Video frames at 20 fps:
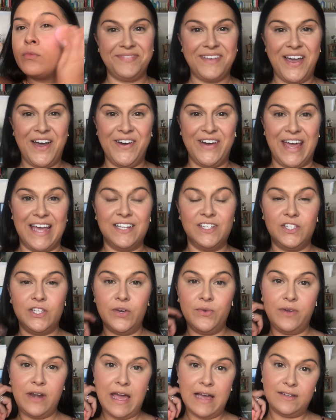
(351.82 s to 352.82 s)
Okay, so
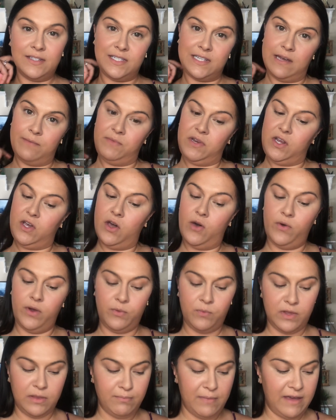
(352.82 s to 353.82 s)
next I'm gonna go in
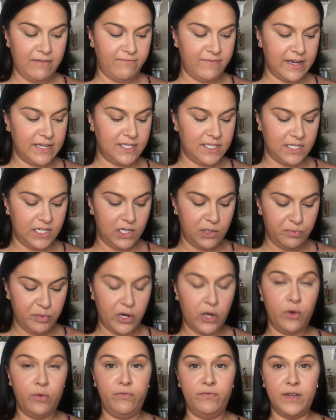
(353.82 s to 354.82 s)
with my Fenty
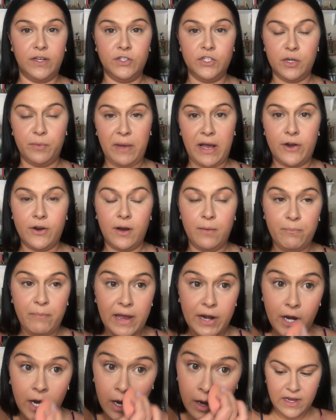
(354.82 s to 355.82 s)
Pro Filter Powder and
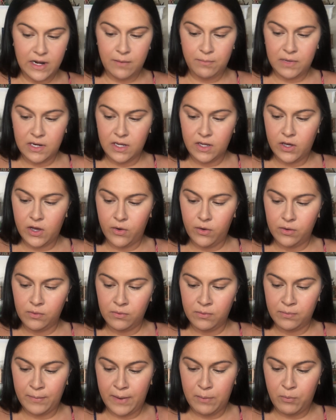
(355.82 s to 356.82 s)
Butter, and I'm gonna go in
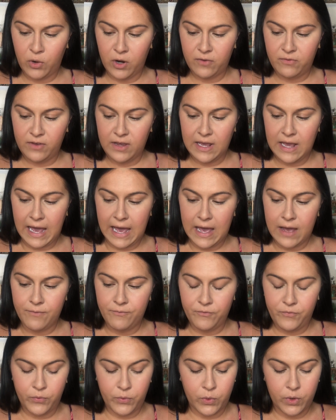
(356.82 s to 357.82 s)
with my Morphe
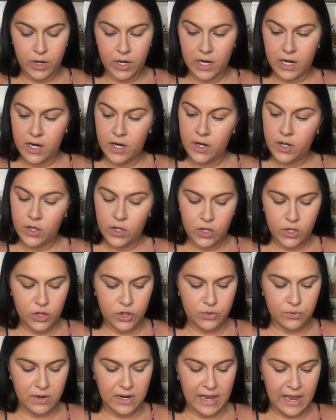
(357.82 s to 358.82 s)

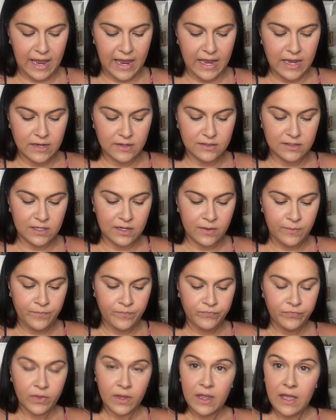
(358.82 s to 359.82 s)
M438,
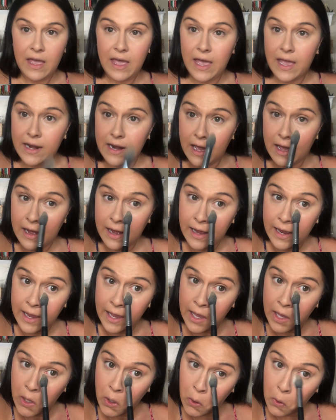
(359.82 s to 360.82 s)
and
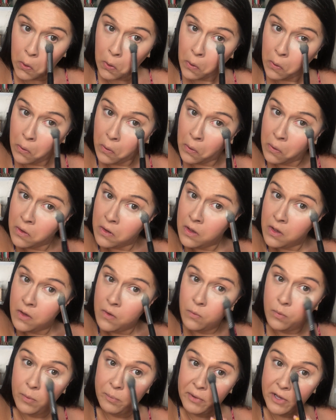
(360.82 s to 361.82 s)
I
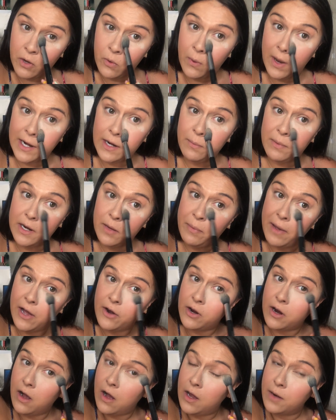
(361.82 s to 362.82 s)
will put quite a bit of
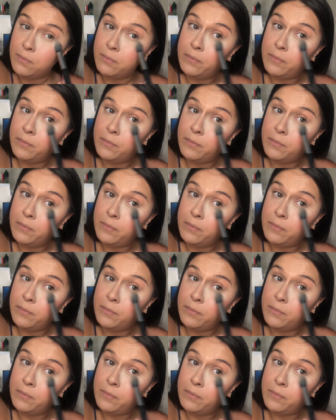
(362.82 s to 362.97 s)
powder on,